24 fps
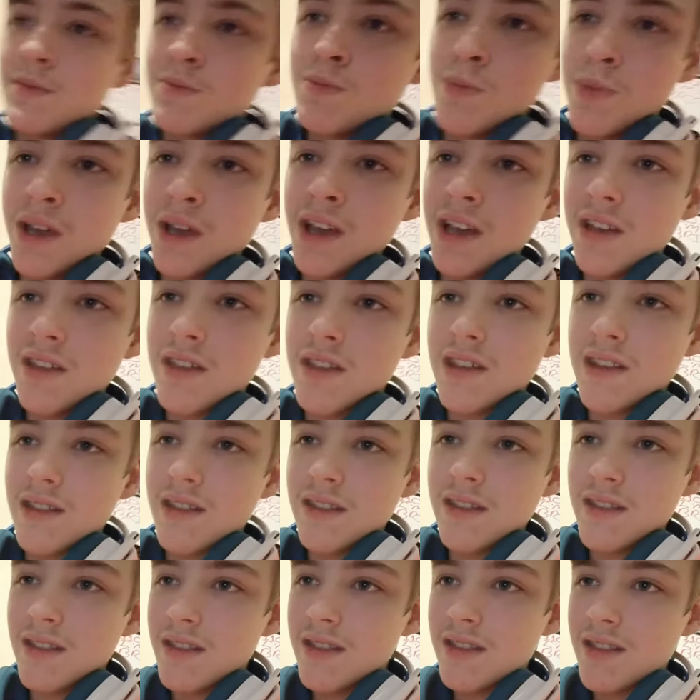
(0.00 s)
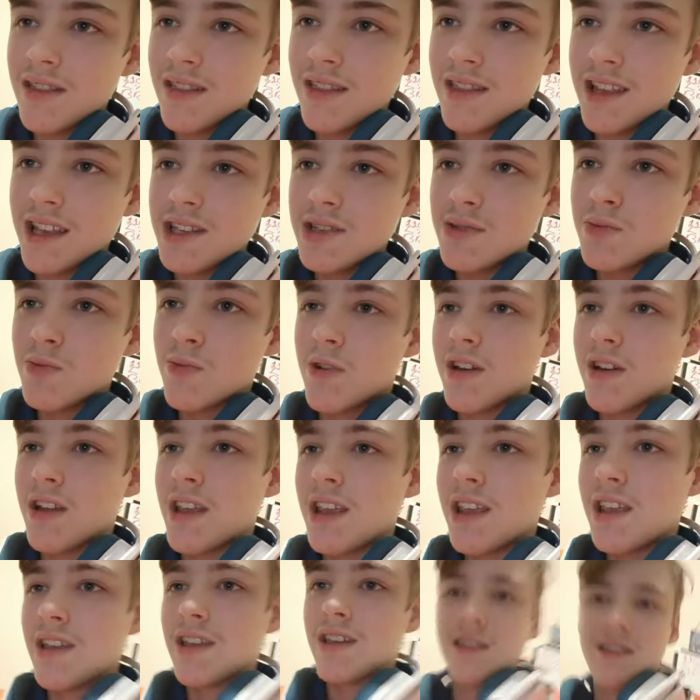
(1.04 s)
bigger than this one
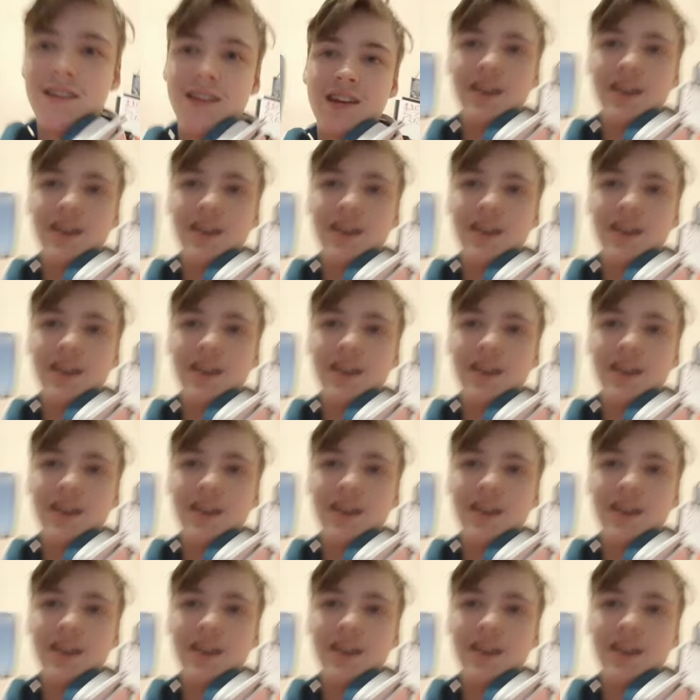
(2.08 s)
here,